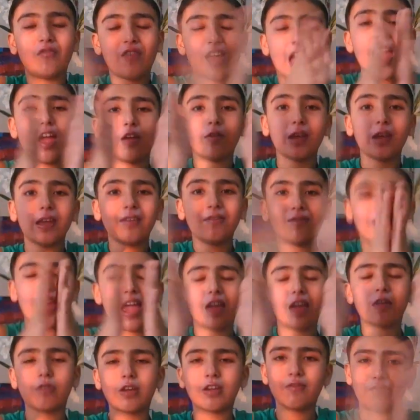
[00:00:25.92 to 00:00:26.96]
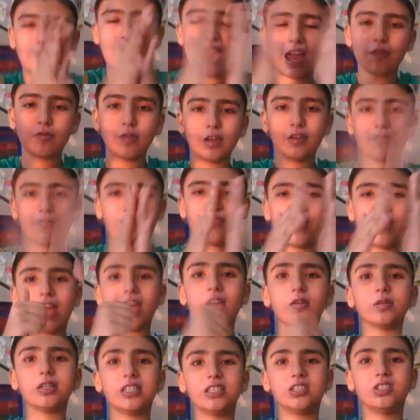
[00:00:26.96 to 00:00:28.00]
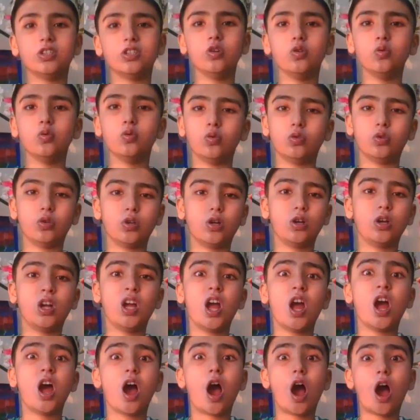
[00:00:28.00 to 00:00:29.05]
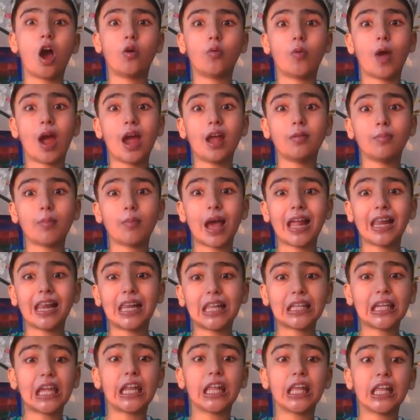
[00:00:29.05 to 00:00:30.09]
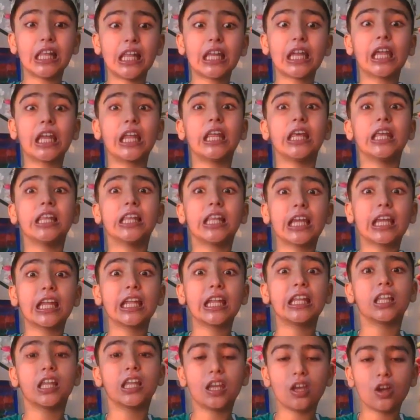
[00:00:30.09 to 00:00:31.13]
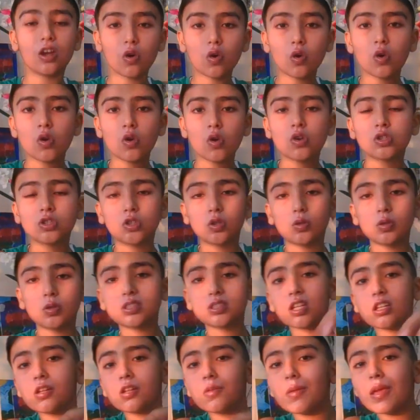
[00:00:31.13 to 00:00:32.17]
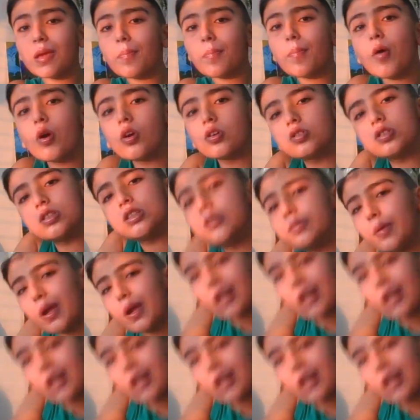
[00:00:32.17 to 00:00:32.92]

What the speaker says: very, very, very, very soon. All right, my lickety Leo. So it's going to be a portrait